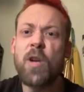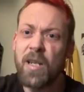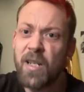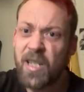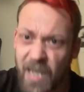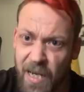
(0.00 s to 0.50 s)

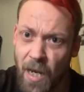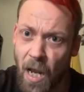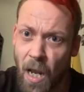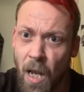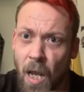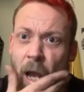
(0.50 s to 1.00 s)

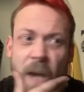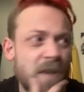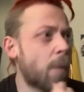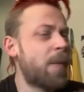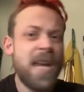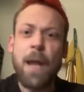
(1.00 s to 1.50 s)
consider
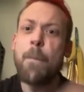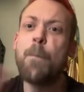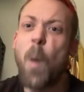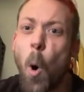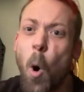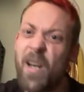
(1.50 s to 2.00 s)
to be
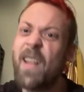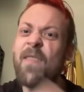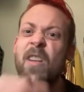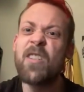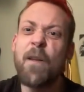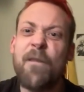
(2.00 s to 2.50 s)
important and
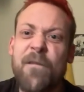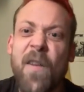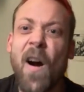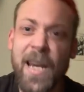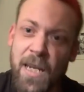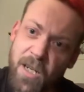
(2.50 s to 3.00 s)
that
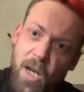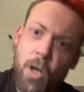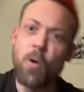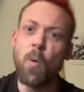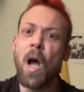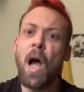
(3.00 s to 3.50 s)
define
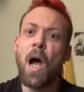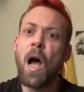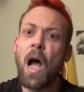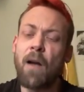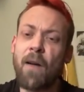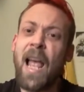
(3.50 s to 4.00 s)
you,
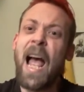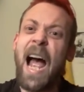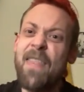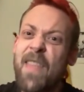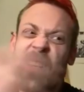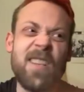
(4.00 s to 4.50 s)
right,
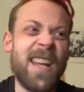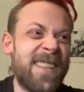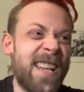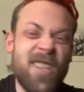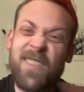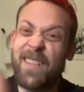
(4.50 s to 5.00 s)
and
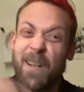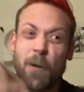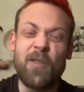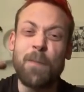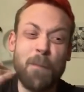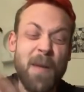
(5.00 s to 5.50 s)
that you
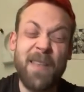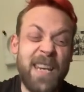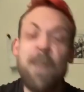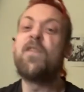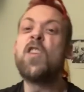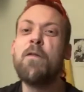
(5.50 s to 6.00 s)
know,
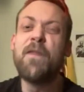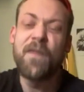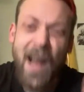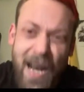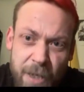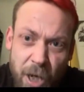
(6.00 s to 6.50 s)
give you
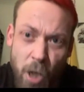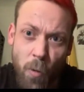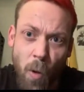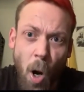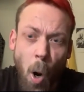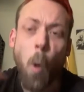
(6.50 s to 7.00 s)

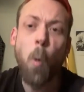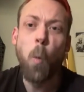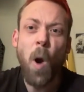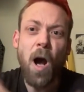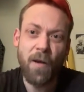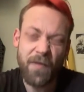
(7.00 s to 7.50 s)
value or
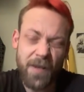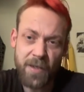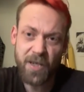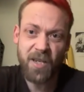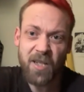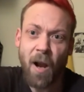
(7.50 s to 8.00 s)
worth in
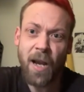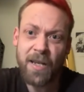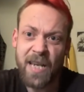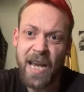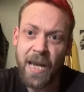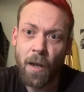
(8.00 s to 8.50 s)

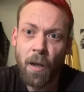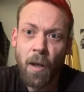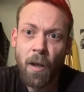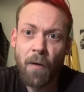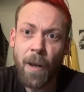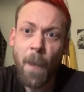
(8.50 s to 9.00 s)
society.
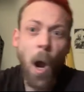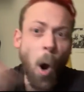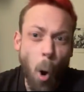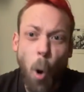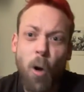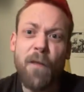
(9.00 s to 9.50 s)
Right?
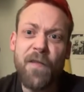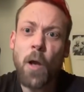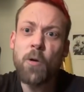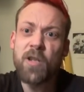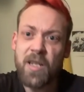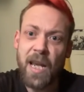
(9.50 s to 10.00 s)
All of
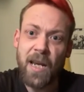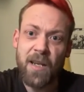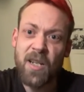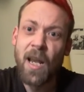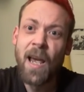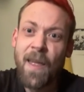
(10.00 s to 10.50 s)
those
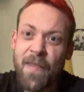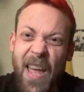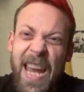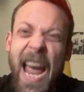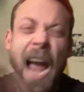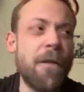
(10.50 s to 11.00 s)
things,
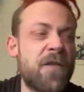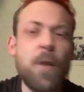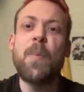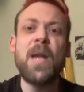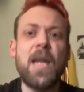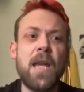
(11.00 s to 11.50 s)
they have to
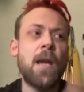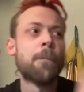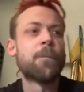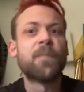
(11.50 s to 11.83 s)
be